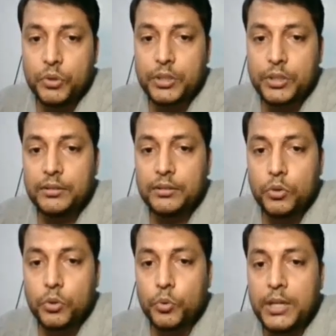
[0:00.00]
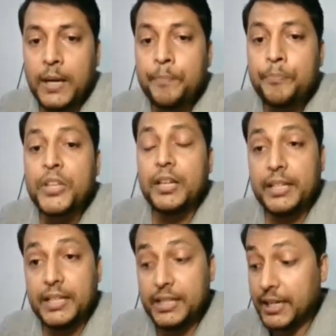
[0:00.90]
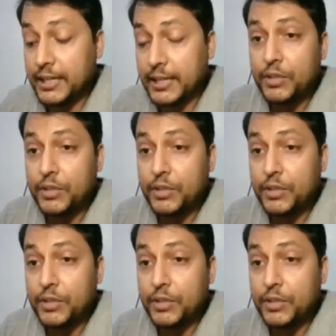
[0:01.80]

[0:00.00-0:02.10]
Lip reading: Okay, corona radiata.